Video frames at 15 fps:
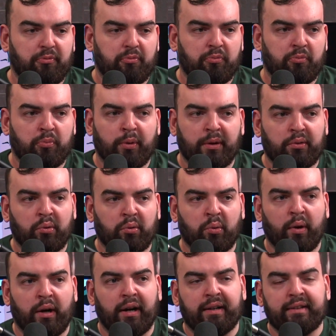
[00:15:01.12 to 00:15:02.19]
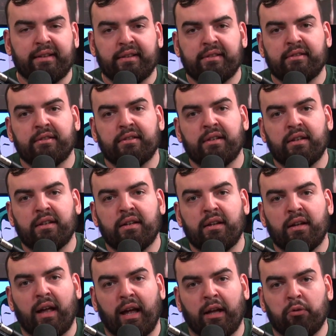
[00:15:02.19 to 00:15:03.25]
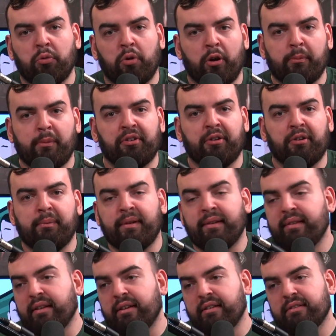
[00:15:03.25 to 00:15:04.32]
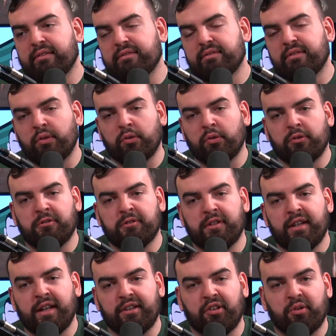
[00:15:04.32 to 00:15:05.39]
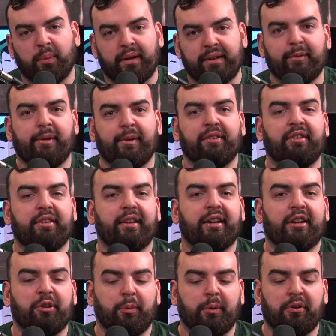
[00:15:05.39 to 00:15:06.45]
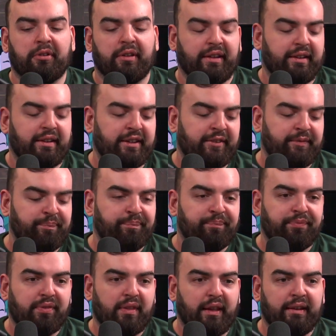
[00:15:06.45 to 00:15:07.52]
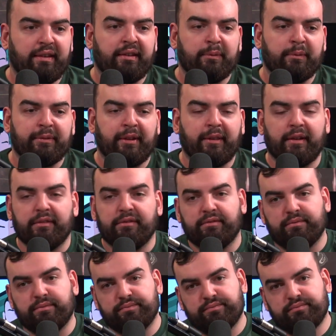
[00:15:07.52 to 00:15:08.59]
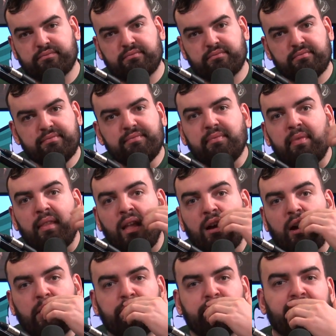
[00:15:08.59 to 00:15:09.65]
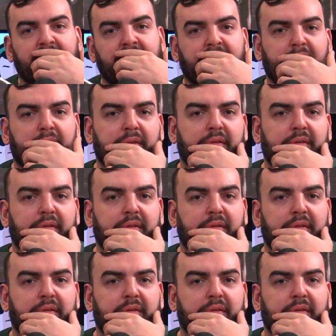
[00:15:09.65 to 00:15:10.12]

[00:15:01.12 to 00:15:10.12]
worked so hard, and I know how much it means to her. So just wanted to mention that as well. Like, it's somebody that I'm very,